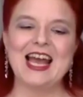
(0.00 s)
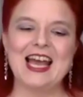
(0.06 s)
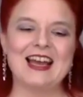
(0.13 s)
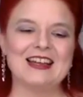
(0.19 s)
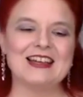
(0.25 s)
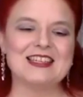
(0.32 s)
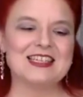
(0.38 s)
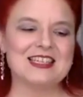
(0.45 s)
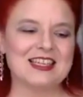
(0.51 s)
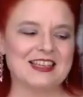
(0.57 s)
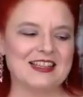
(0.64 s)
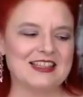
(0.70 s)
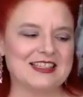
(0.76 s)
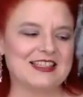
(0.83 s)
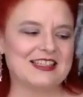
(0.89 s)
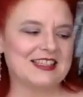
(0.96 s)
And
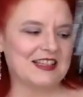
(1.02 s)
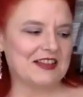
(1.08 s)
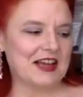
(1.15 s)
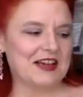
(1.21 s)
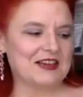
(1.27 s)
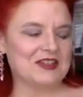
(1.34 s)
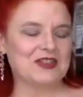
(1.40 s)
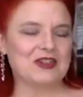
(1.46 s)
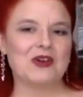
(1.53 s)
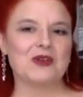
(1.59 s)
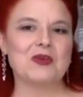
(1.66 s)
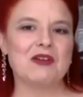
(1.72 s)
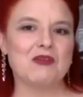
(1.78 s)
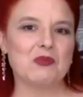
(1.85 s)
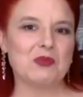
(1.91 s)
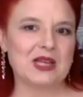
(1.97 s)
uh, this is the last song
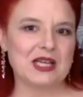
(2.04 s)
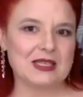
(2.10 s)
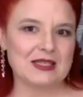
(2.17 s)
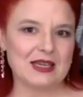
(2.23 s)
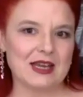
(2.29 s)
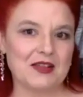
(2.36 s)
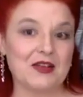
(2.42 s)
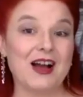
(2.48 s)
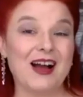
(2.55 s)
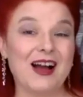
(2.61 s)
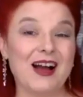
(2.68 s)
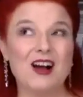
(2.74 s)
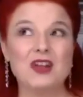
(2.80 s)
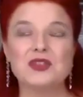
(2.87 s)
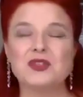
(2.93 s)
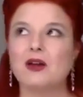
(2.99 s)
we ever played together. I
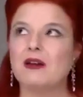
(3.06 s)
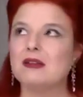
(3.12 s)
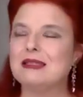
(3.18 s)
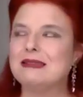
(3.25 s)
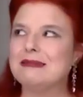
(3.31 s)
also I